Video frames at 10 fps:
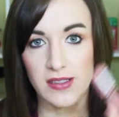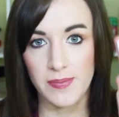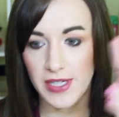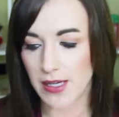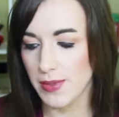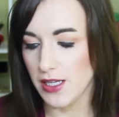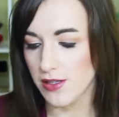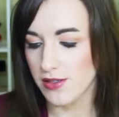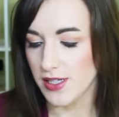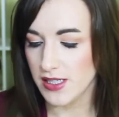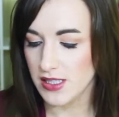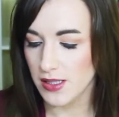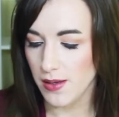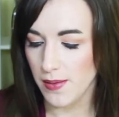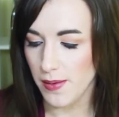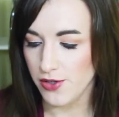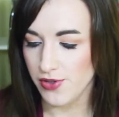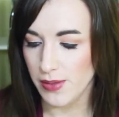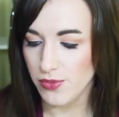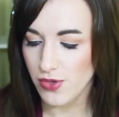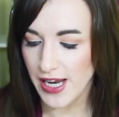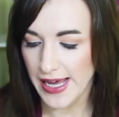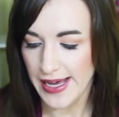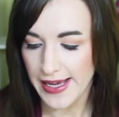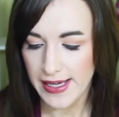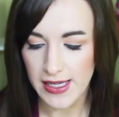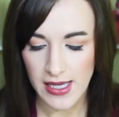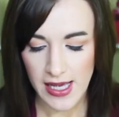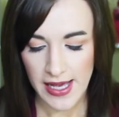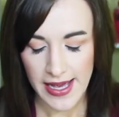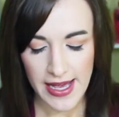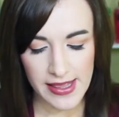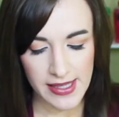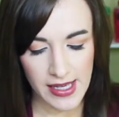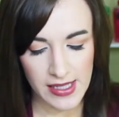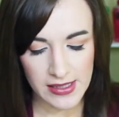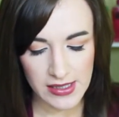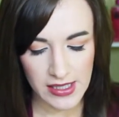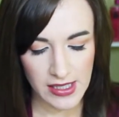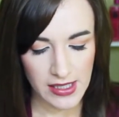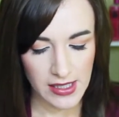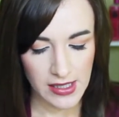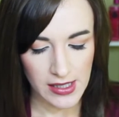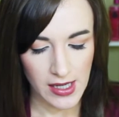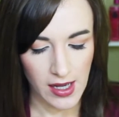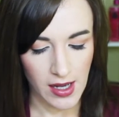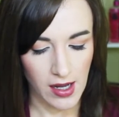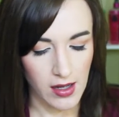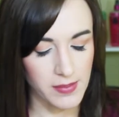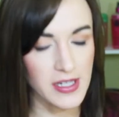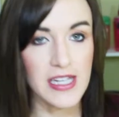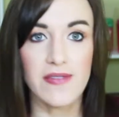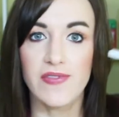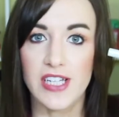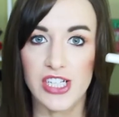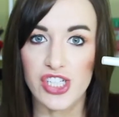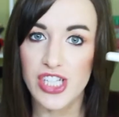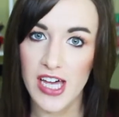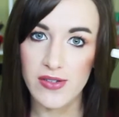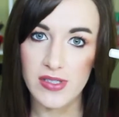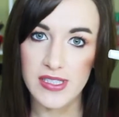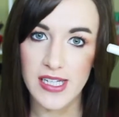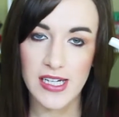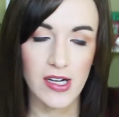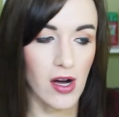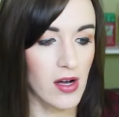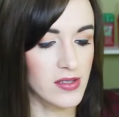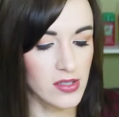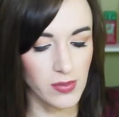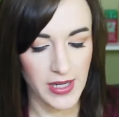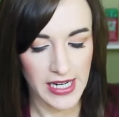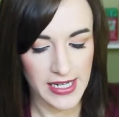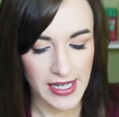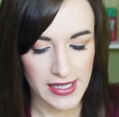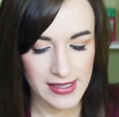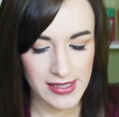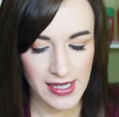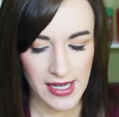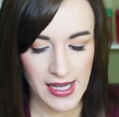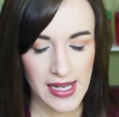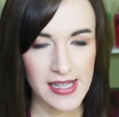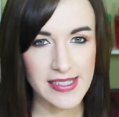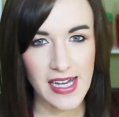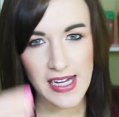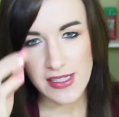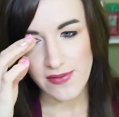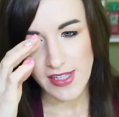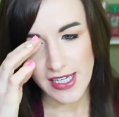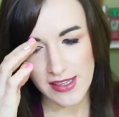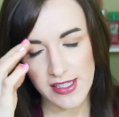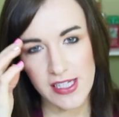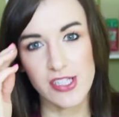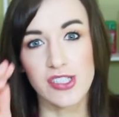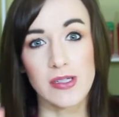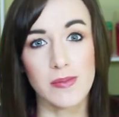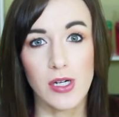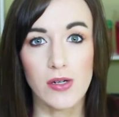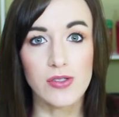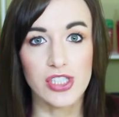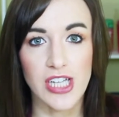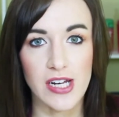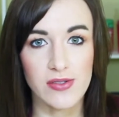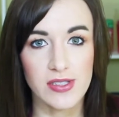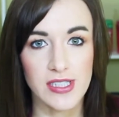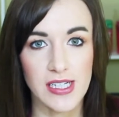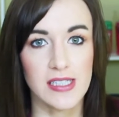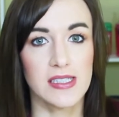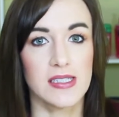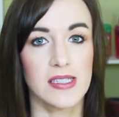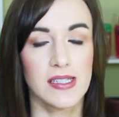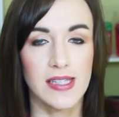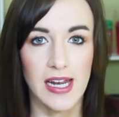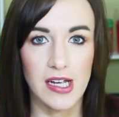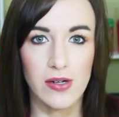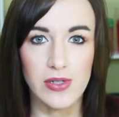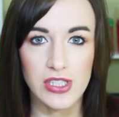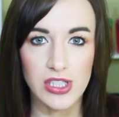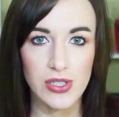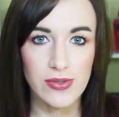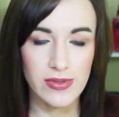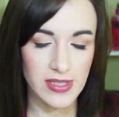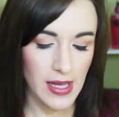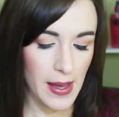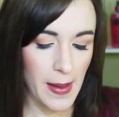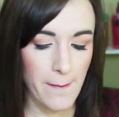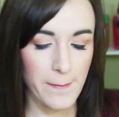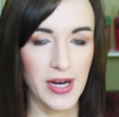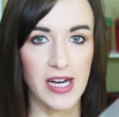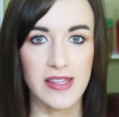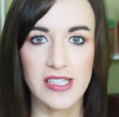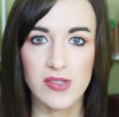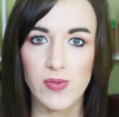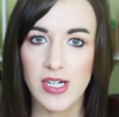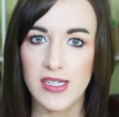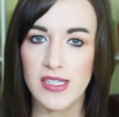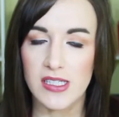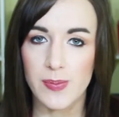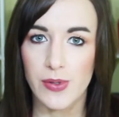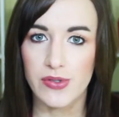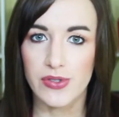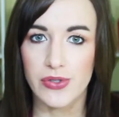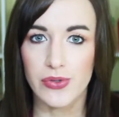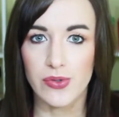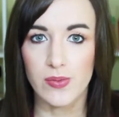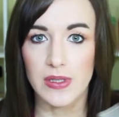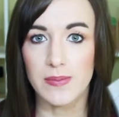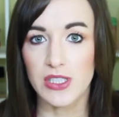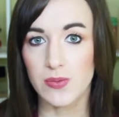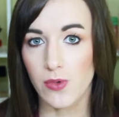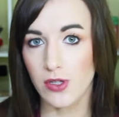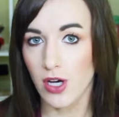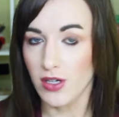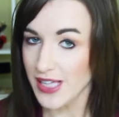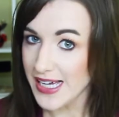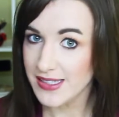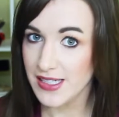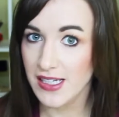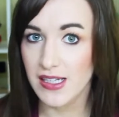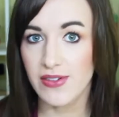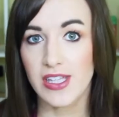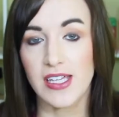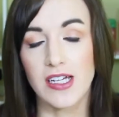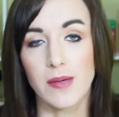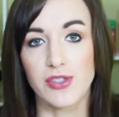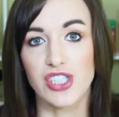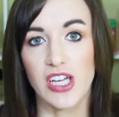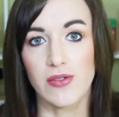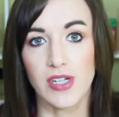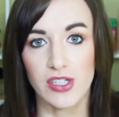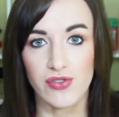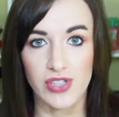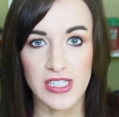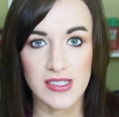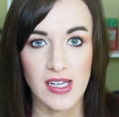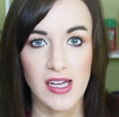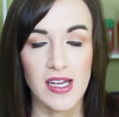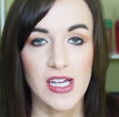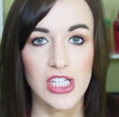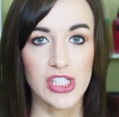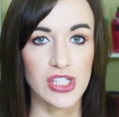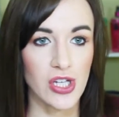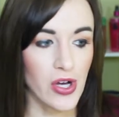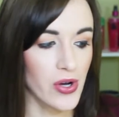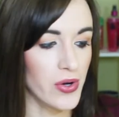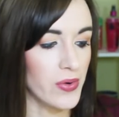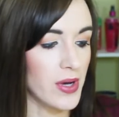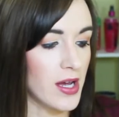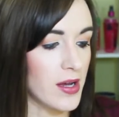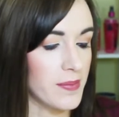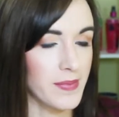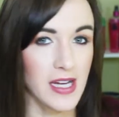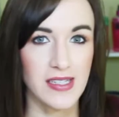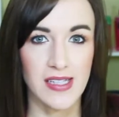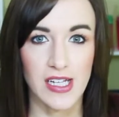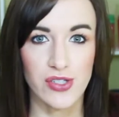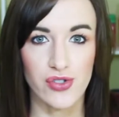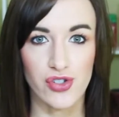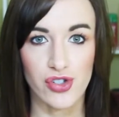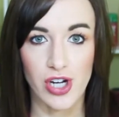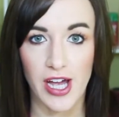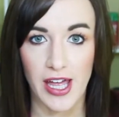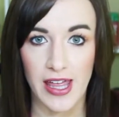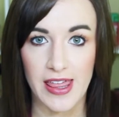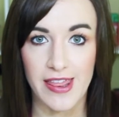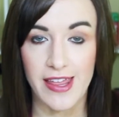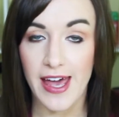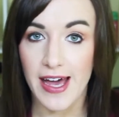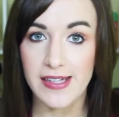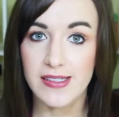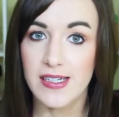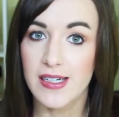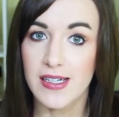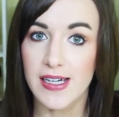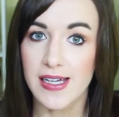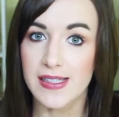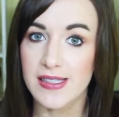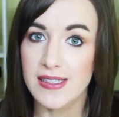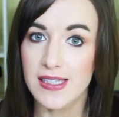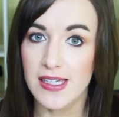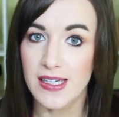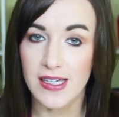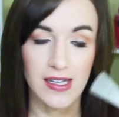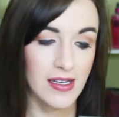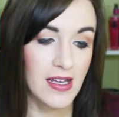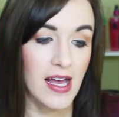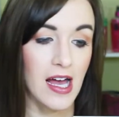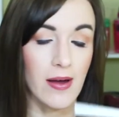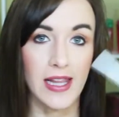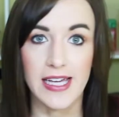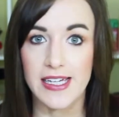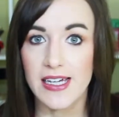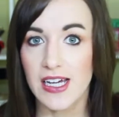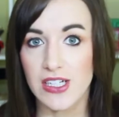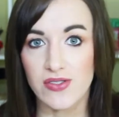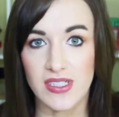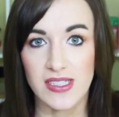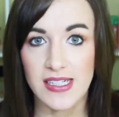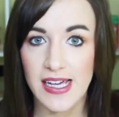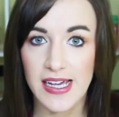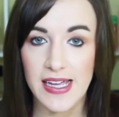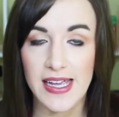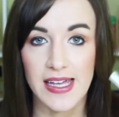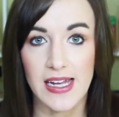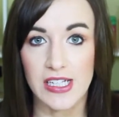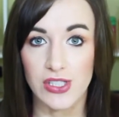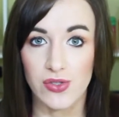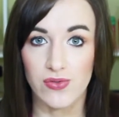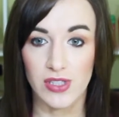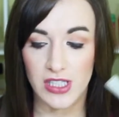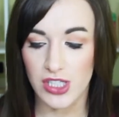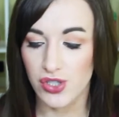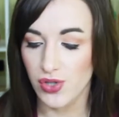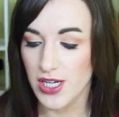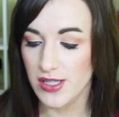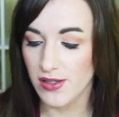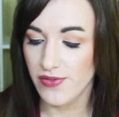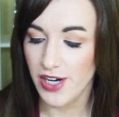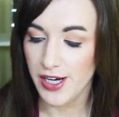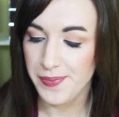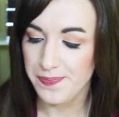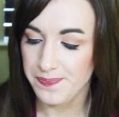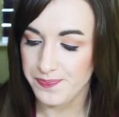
Did pick up another NYX Creme Brulee, and then the Infinite Shadow Stick, also by NYX. It's kind of like the Jumbo Shadow Sticks that I always use, but this one is supposed to be much more long-lasting and everything and help your shadow not crease. So I decided to try that and see how I like it. I used it today, and I do really enjoy it so far.